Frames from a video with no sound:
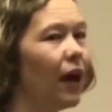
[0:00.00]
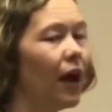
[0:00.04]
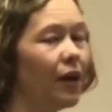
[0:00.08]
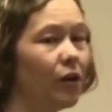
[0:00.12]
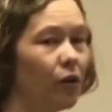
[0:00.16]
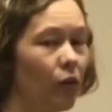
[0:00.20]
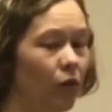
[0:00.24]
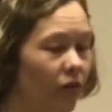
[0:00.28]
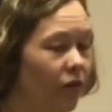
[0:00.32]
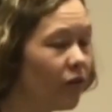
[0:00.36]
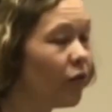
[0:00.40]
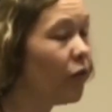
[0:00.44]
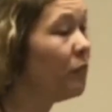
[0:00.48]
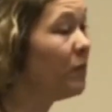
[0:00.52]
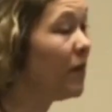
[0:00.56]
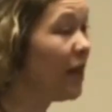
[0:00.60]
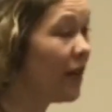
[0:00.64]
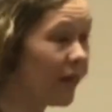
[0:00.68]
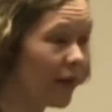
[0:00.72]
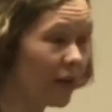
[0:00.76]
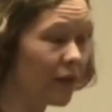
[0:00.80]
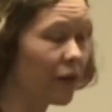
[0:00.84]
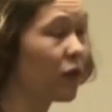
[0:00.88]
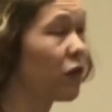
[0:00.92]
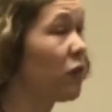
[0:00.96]
I know for
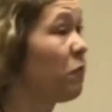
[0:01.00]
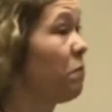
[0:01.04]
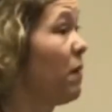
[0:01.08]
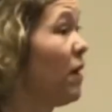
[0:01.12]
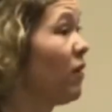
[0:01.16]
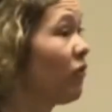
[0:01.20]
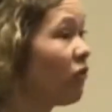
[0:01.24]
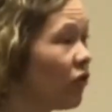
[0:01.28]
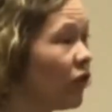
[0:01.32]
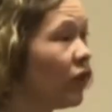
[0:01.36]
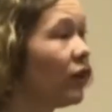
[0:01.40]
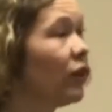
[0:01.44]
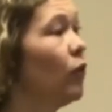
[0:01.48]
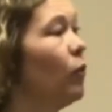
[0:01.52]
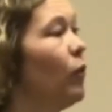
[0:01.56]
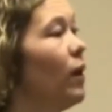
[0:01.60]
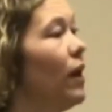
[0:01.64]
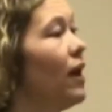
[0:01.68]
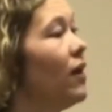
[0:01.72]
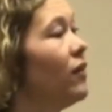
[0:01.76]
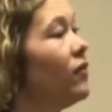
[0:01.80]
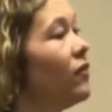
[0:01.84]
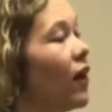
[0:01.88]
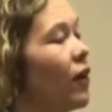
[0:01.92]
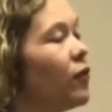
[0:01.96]
me that's especially a
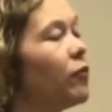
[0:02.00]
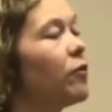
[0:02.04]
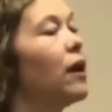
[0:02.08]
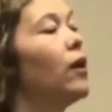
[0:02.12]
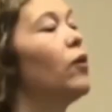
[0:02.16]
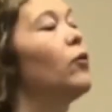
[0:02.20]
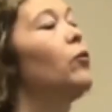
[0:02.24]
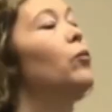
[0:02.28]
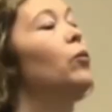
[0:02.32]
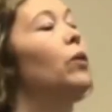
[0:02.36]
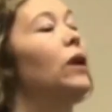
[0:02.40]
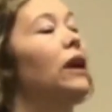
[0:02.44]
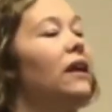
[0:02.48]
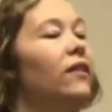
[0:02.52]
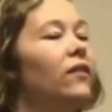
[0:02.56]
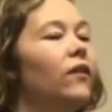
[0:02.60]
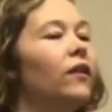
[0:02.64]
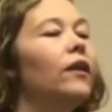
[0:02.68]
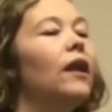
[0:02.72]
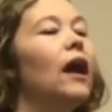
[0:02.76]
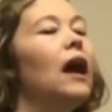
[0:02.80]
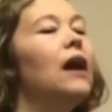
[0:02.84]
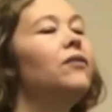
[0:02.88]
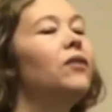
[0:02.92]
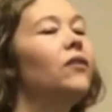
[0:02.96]
way. I find when I read
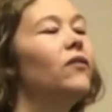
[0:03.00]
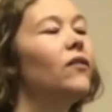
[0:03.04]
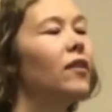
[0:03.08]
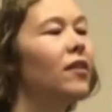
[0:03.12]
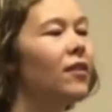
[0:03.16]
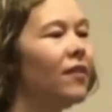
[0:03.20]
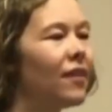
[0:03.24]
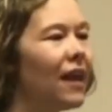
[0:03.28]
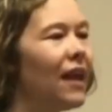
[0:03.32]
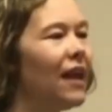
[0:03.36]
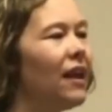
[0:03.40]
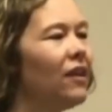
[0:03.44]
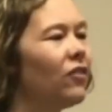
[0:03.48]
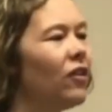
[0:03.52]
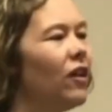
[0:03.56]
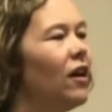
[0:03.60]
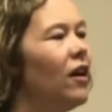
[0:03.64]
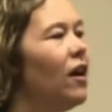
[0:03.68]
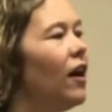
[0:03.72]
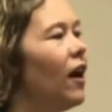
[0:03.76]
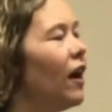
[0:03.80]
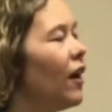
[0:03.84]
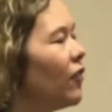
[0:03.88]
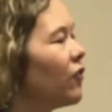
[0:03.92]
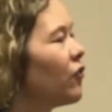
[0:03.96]
the life of a
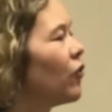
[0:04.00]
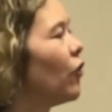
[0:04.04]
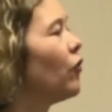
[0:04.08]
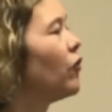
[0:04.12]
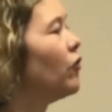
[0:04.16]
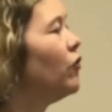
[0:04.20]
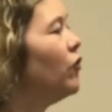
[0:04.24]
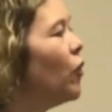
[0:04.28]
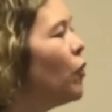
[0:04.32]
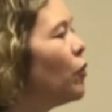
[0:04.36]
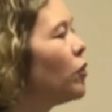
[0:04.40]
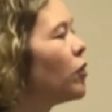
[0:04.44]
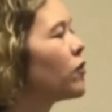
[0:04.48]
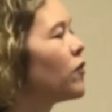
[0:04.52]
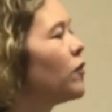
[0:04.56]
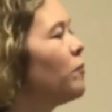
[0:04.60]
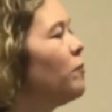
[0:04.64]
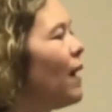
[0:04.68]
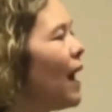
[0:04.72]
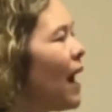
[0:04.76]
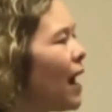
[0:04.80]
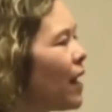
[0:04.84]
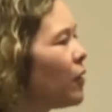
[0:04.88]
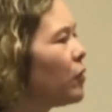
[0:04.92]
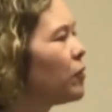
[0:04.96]
saint, I start to notice
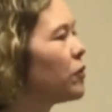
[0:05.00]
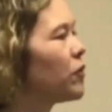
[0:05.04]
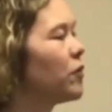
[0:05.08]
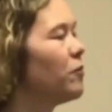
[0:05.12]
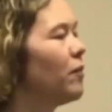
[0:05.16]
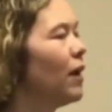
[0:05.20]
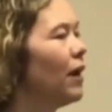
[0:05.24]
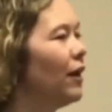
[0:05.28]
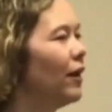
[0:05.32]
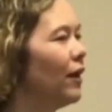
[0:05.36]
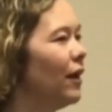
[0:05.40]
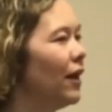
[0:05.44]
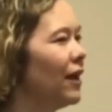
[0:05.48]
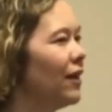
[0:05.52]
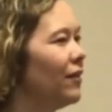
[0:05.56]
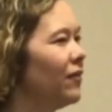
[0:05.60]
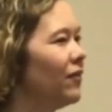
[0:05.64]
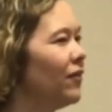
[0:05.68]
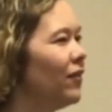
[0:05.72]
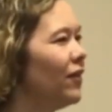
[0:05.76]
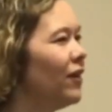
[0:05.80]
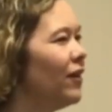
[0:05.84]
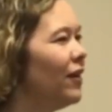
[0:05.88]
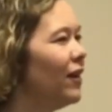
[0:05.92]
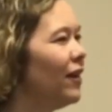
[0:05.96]
the patterns in my
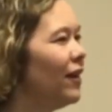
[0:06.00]
life